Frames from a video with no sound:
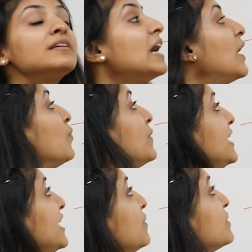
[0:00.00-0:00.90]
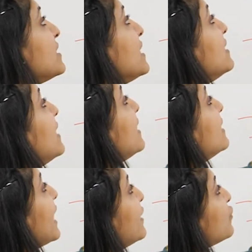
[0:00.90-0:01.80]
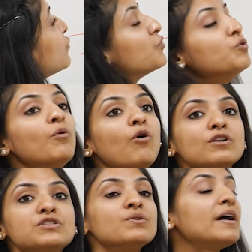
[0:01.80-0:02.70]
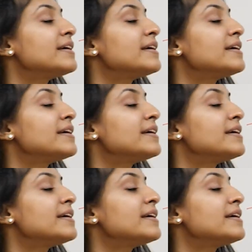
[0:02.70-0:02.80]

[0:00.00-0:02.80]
Now we need to see that nitro group also